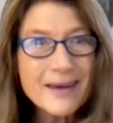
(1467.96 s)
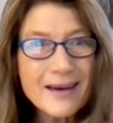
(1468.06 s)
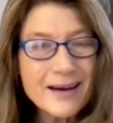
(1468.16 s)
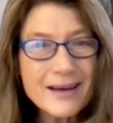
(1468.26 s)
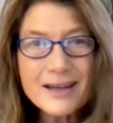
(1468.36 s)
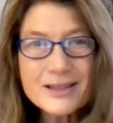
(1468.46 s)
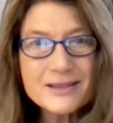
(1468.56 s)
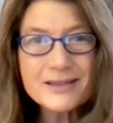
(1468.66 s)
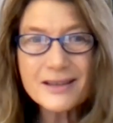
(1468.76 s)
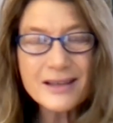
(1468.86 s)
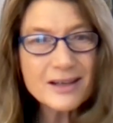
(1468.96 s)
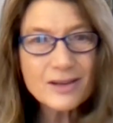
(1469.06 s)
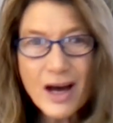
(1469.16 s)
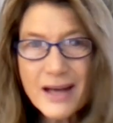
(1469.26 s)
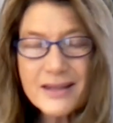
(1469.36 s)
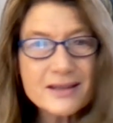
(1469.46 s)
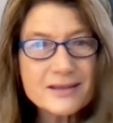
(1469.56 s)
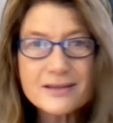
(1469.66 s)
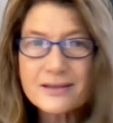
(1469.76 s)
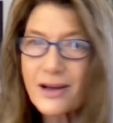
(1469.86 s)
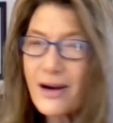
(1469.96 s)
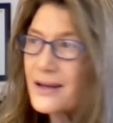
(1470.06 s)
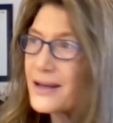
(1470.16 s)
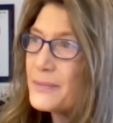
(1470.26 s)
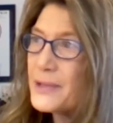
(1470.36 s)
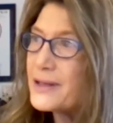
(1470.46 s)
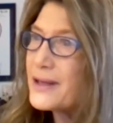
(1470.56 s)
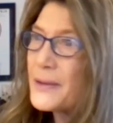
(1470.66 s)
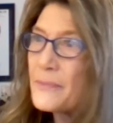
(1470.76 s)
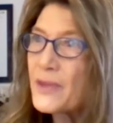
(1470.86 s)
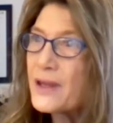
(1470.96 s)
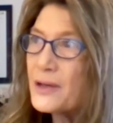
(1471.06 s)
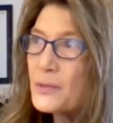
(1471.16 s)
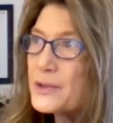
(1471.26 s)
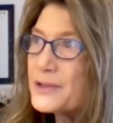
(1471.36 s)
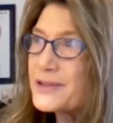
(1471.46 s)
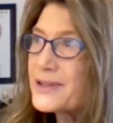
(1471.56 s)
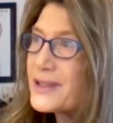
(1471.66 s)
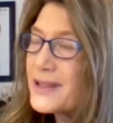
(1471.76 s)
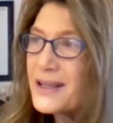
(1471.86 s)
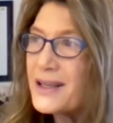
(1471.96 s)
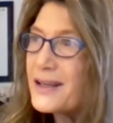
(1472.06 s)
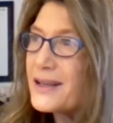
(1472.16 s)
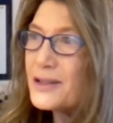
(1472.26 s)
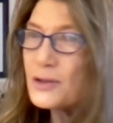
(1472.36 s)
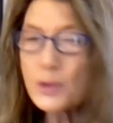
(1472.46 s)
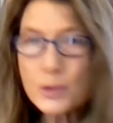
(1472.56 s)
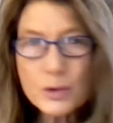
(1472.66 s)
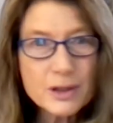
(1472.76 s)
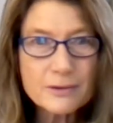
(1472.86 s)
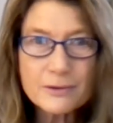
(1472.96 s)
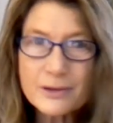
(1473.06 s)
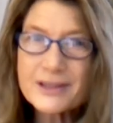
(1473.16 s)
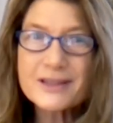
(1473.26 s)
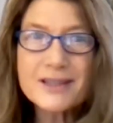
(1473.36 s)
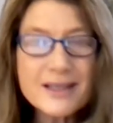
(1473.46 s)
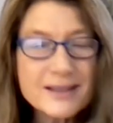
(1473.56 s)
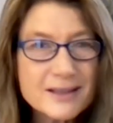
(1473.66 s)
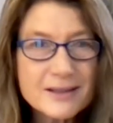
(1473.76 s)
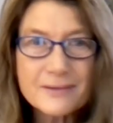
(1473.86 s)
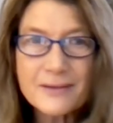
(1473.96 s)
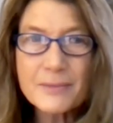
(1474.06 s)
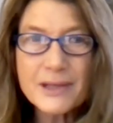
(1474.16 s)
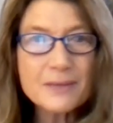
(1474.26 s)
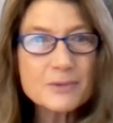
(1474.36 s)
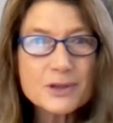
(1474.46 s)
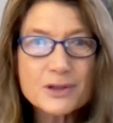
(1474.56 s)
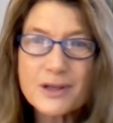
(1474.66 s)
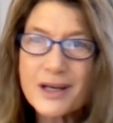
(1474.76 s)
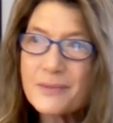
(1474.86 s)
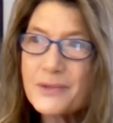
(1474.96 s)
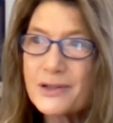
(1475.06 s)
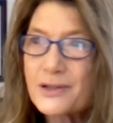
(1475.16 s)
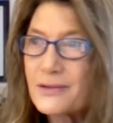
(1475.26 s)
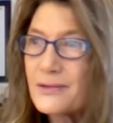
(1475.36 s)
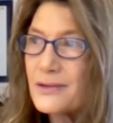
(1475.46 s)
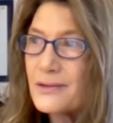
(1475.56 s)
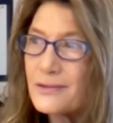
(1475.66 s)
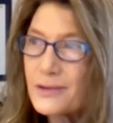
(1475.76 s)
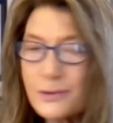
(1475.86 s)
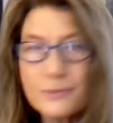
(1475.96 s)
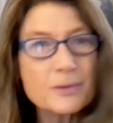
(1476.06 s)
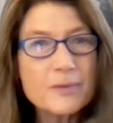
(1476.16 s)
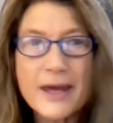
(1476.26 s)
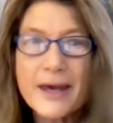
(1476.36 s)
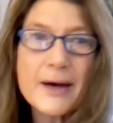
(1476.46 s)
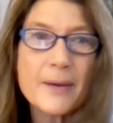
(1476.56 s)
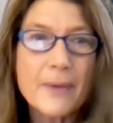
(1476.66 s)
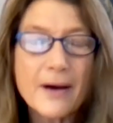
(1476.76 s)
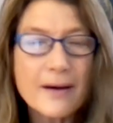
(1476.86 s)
I just, and a lot of this, Doc, I mean, it was intuitive or instinctive. I mean, I'm just shooting from the hip.